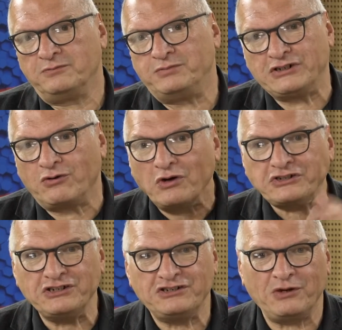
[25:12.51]

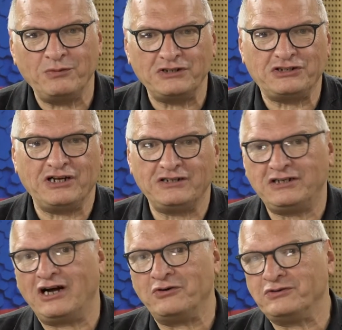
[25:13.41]
Prigozhin, they will take
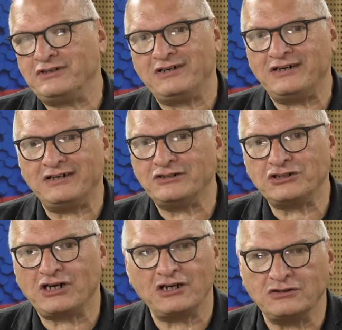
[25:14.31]
down
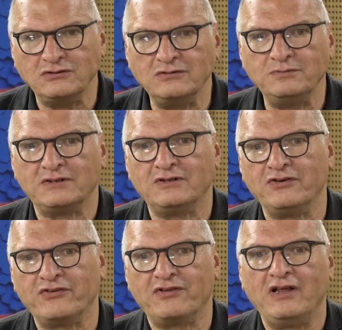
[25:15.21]
Shoigu,
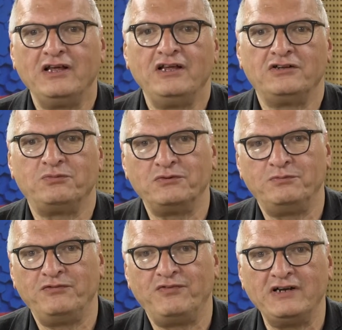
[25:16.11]
because it would
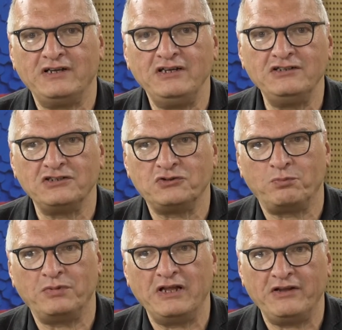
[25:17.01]
be very easy to
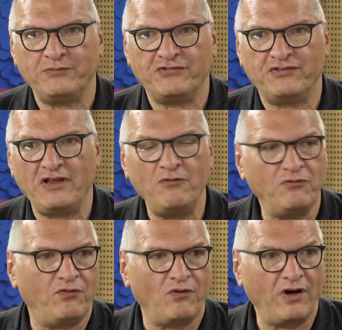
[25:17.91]
blame them
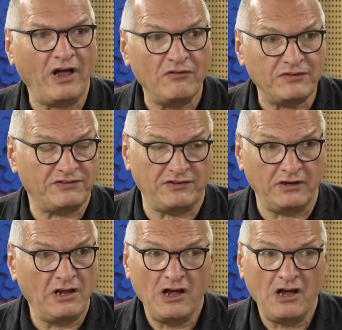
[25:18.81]
for everything.